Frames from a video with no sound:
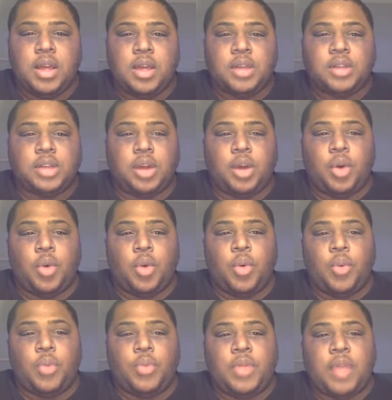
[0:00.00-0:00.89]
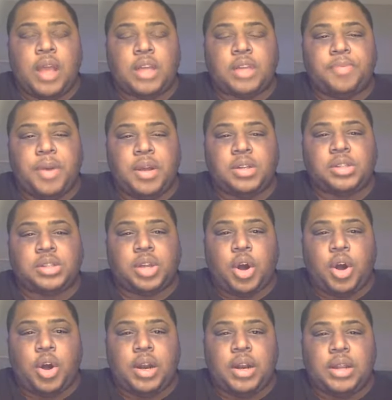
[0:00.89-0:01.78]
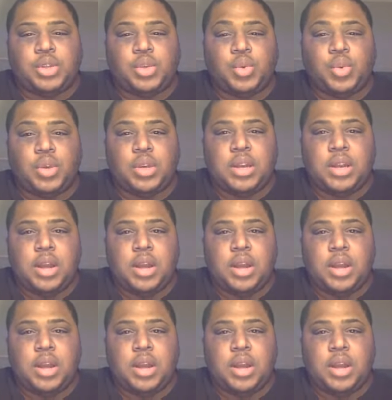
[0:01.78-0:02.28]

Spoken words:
So that's been starting to